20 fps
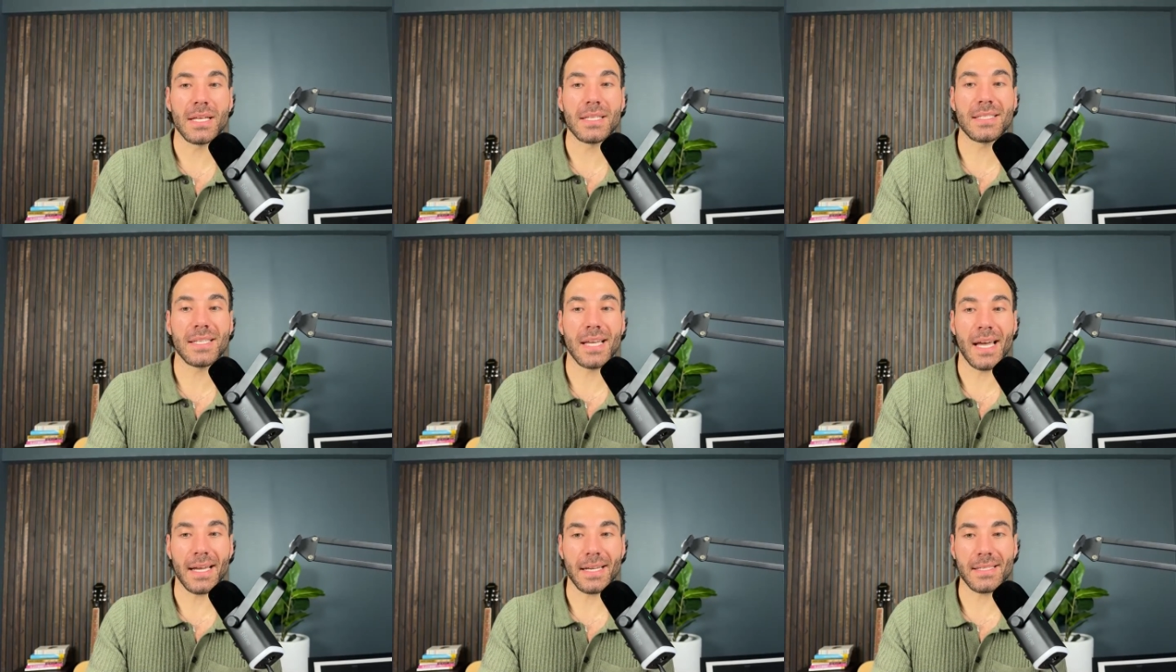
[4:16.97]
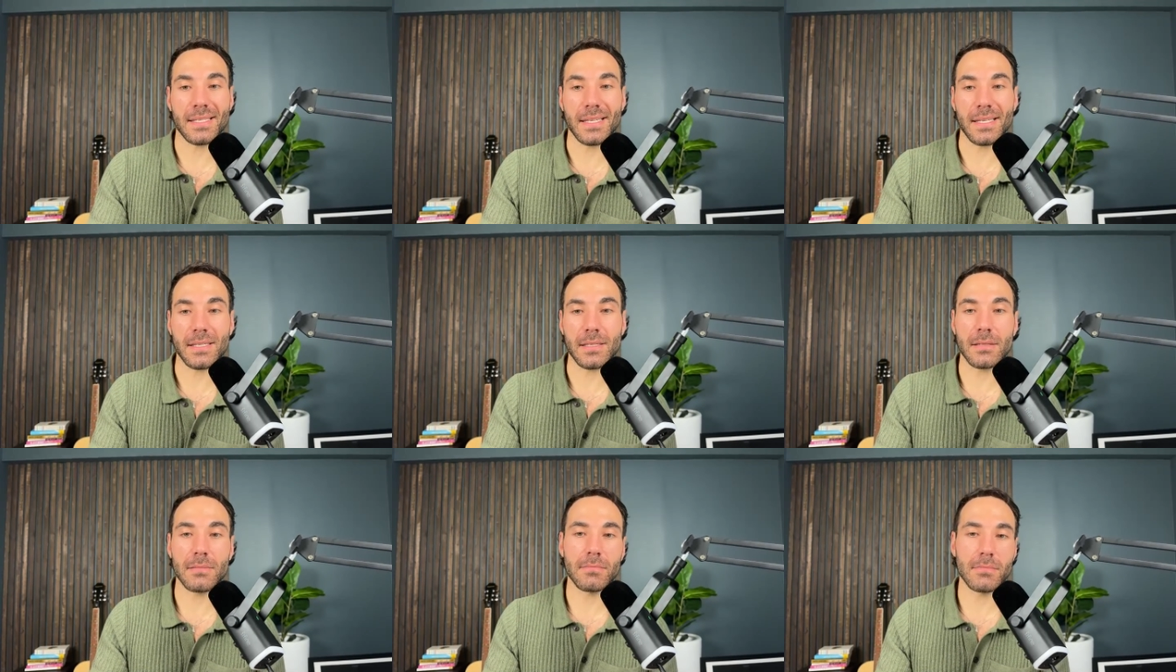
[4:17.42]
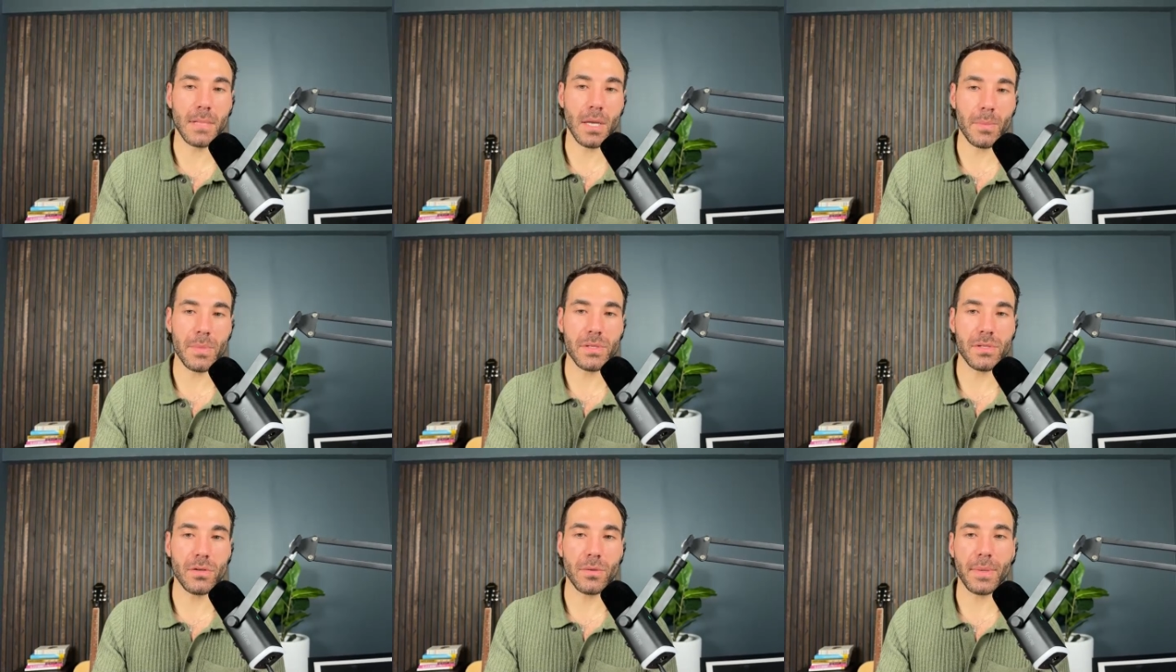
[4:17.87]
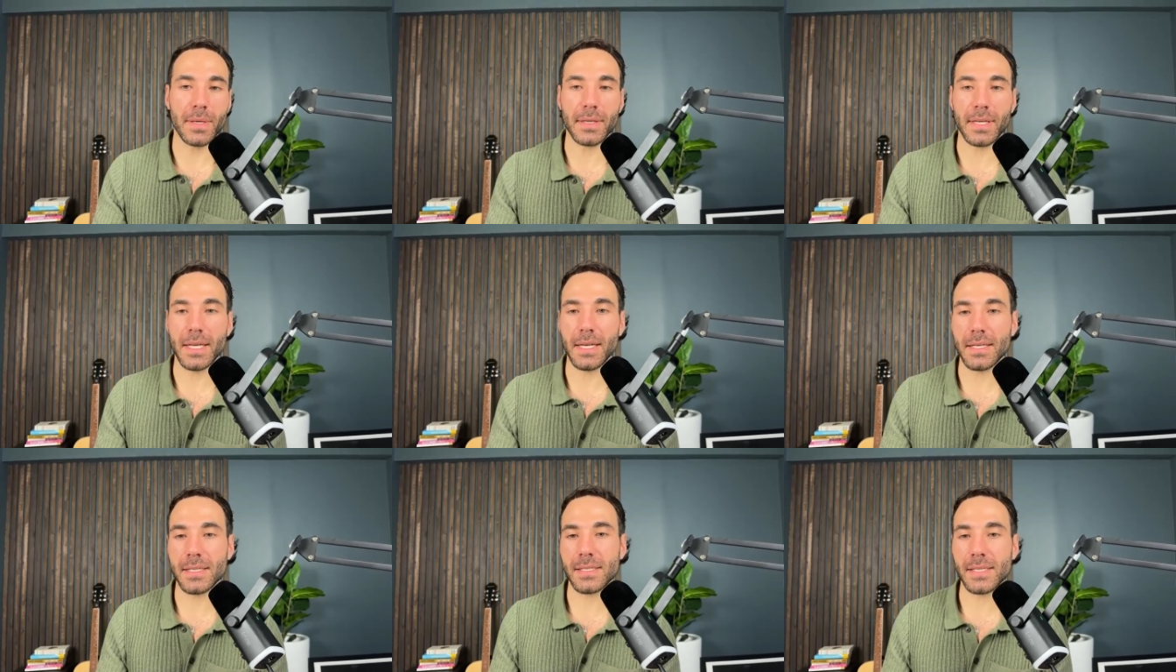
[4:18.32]
Texas. I'm assuming
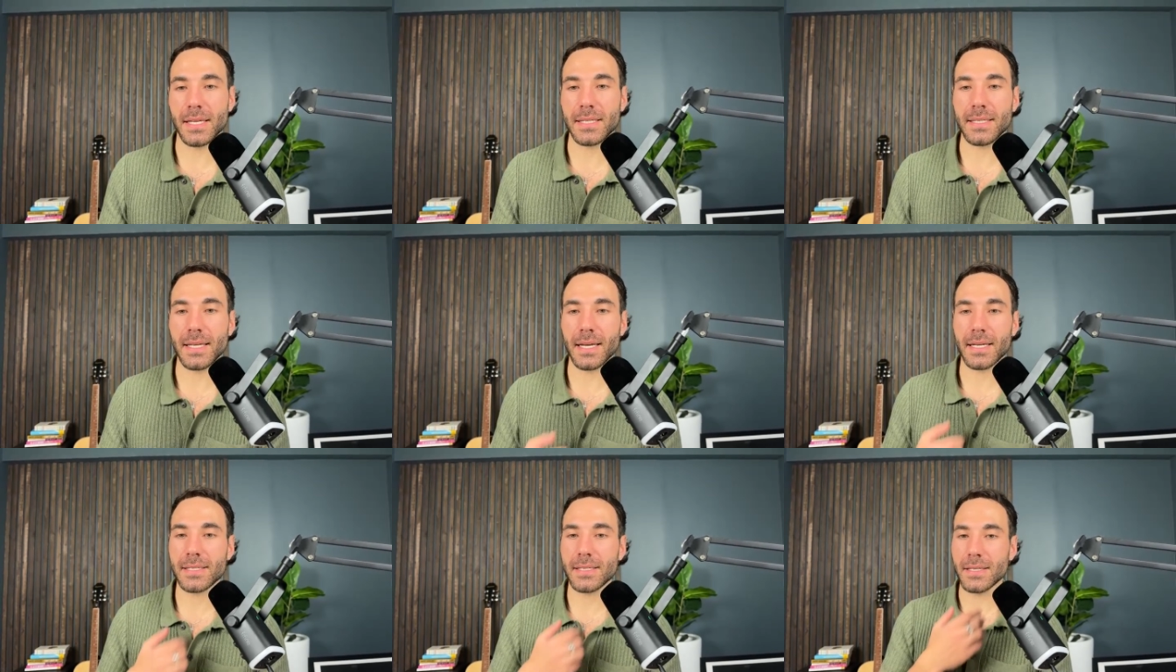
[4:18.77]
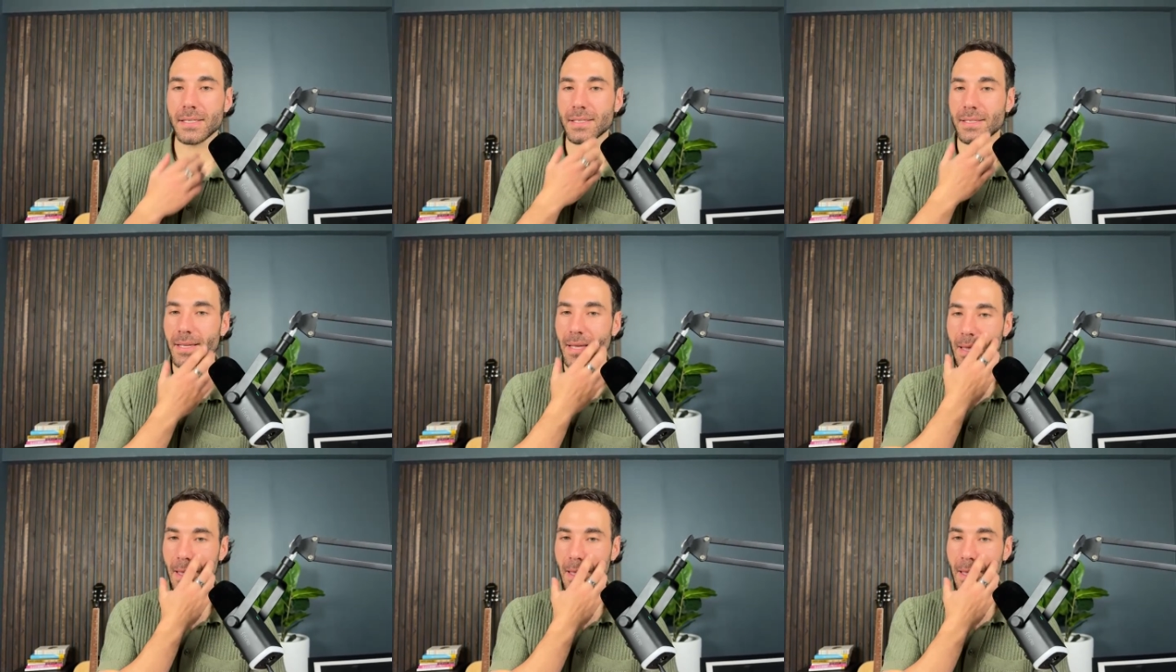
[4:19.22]
he didn't say Texas.